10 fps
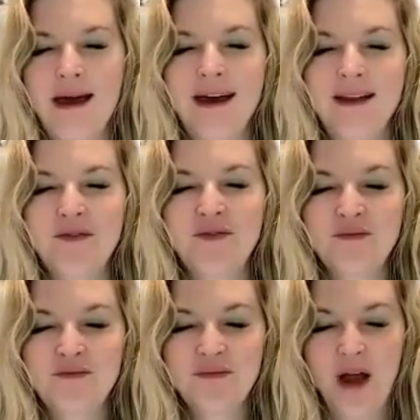
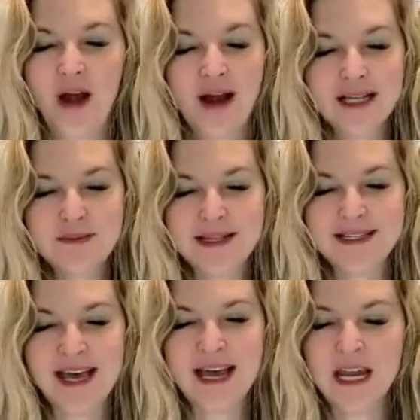And our
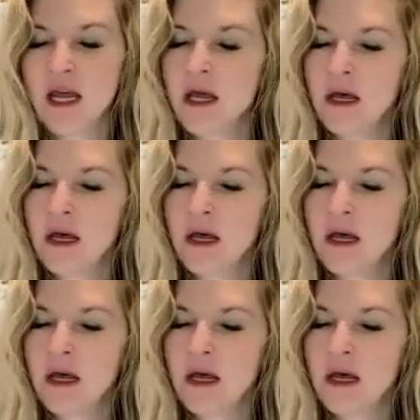husband said,